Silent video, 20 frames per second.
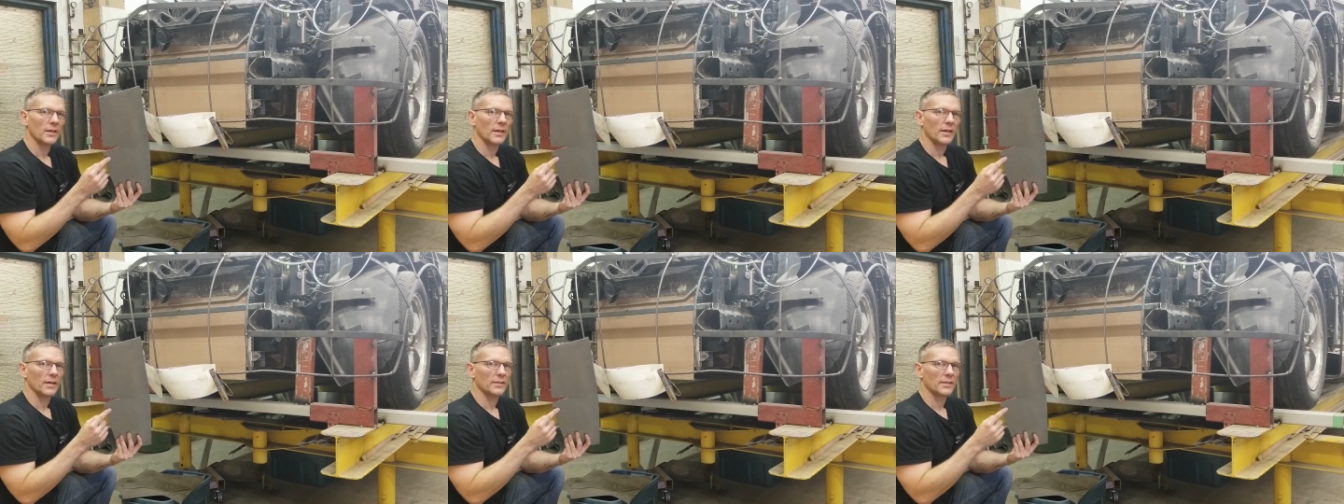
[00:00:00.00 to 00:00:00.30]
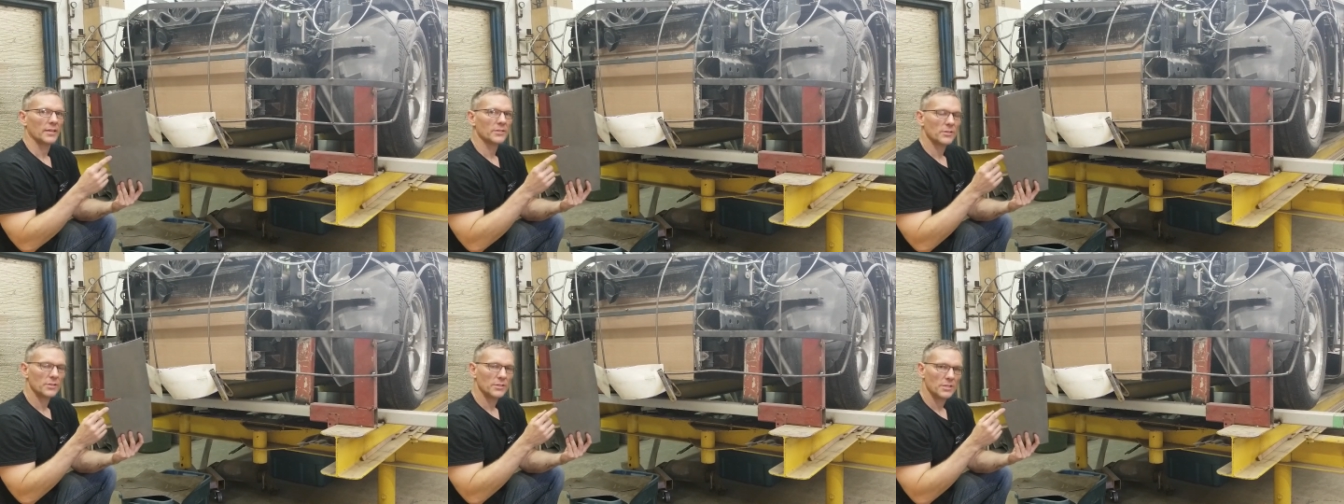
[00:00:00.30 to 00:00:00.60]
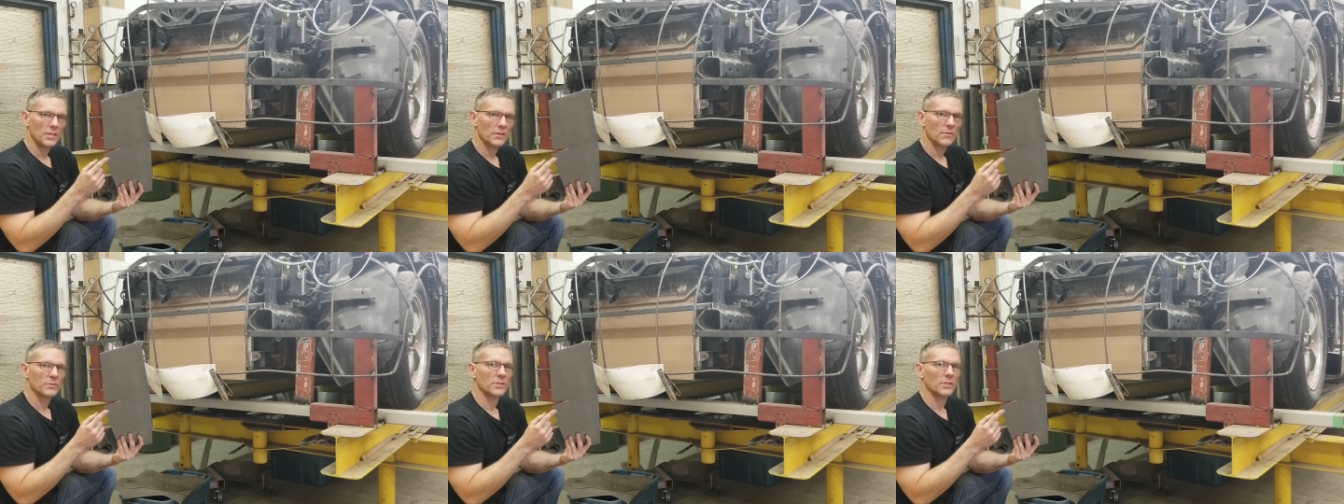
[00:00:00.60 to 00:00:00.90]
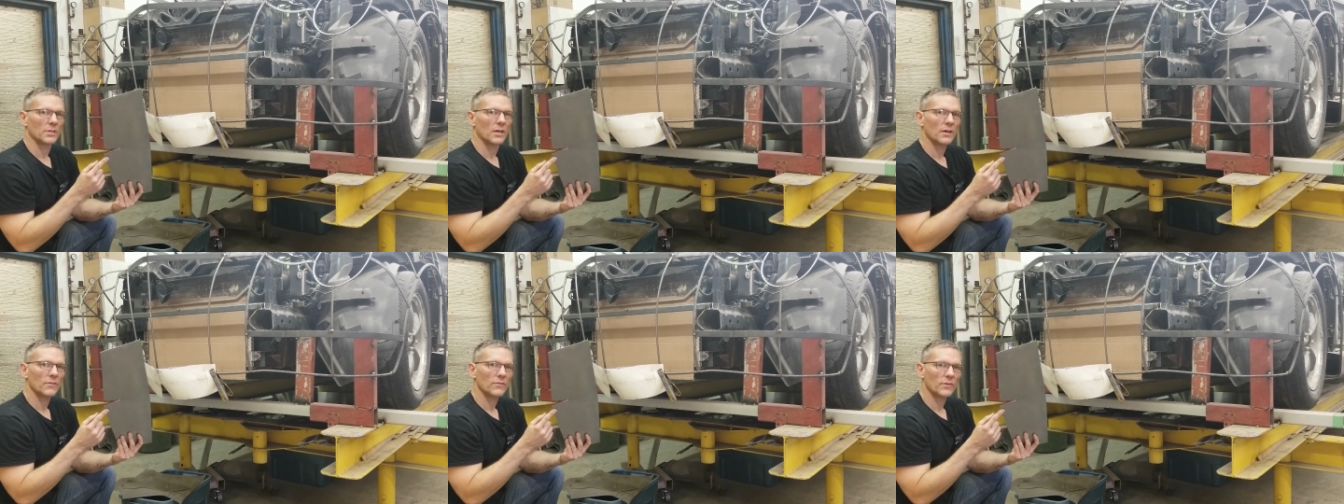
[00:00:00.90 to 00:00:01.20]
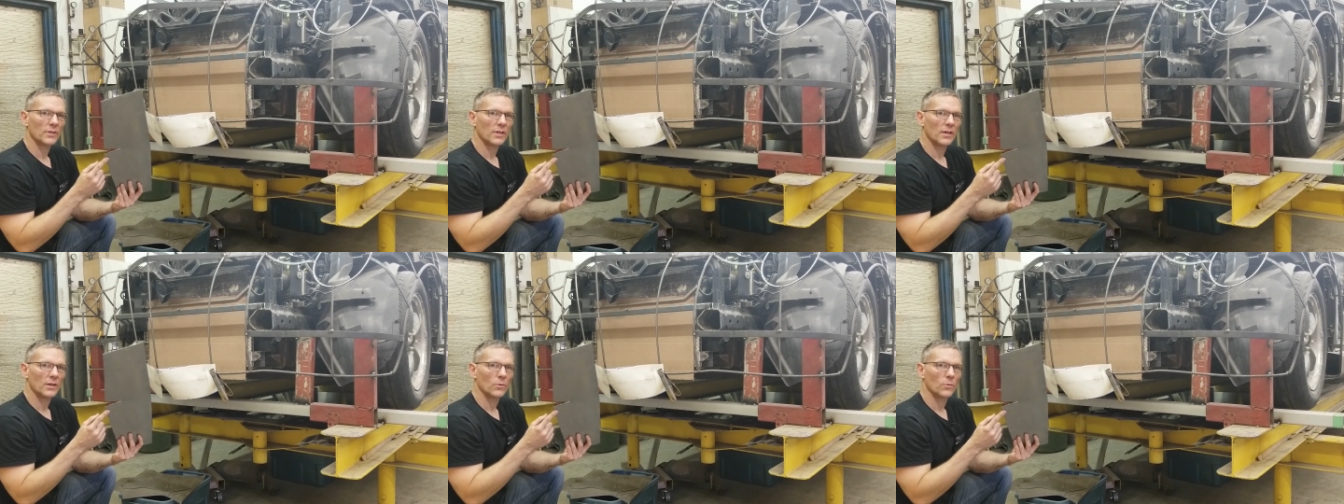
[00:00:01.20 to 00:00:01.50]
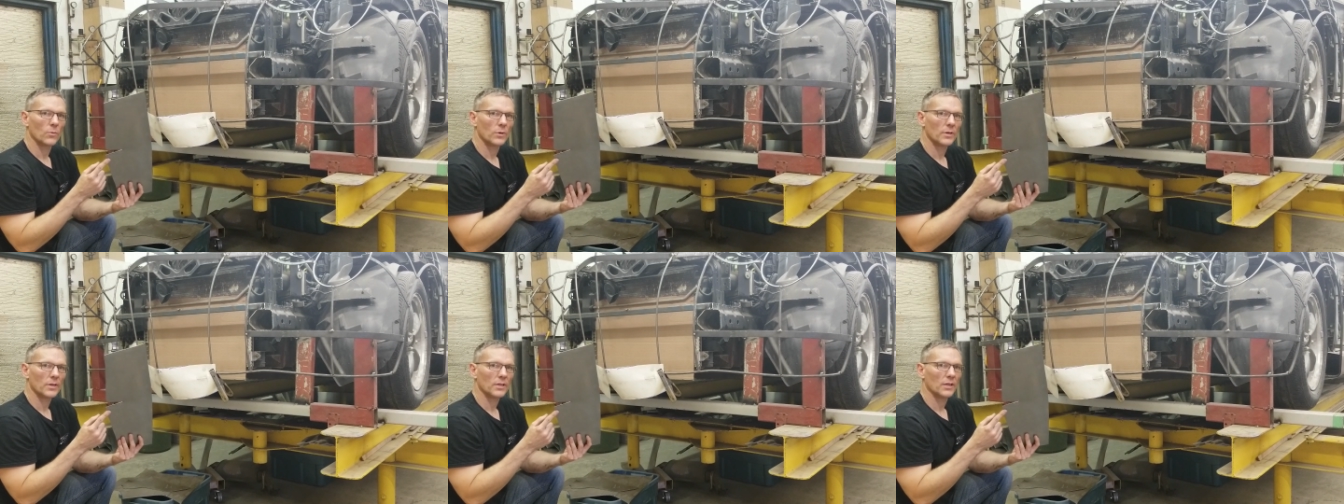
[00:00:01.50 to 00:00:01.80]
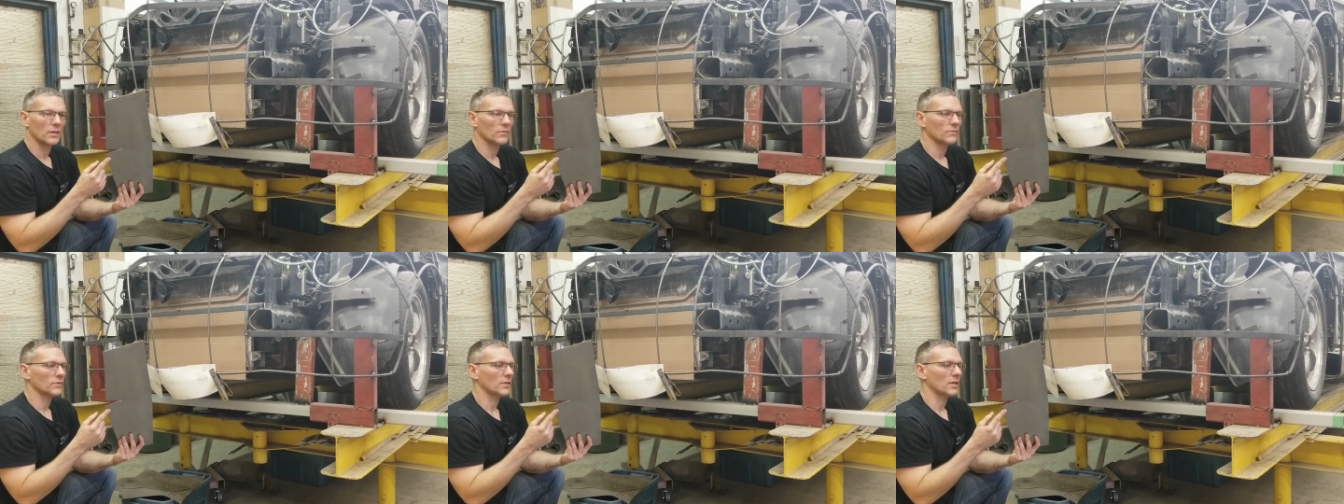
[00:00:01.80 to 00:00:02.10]
And that's going to save us an awful lot of work and
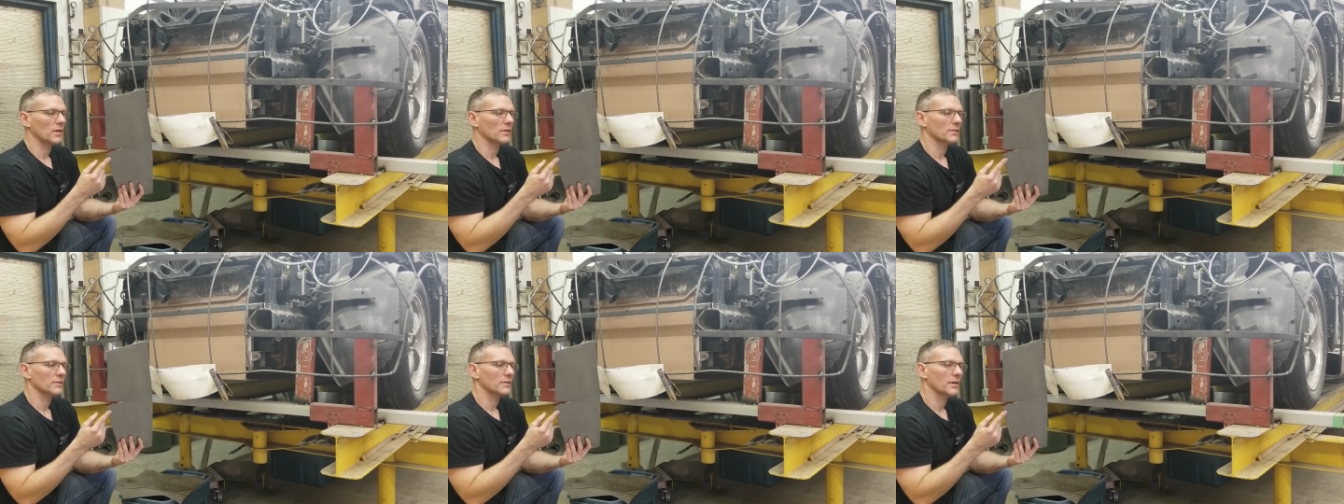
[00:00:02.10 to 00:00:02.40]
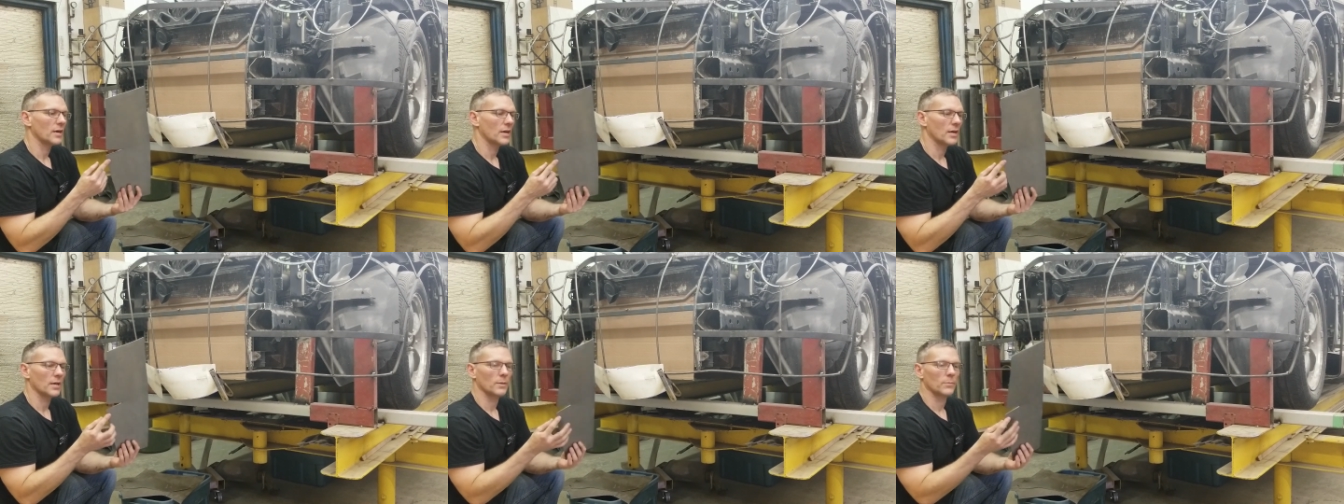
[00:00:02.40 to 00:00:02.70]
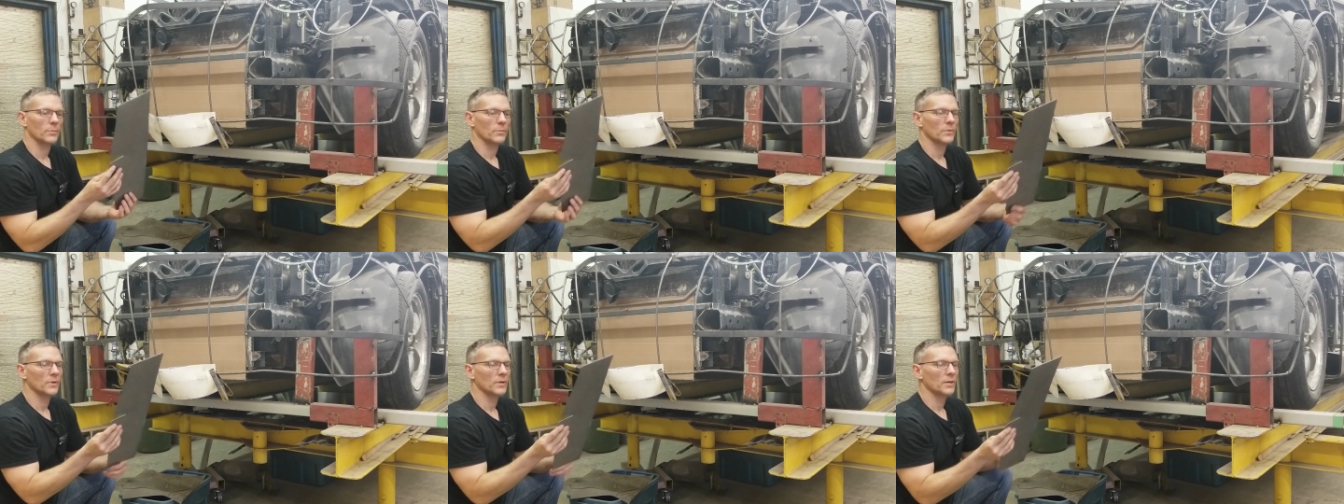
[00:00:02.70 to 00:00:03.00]
an awful lot of time,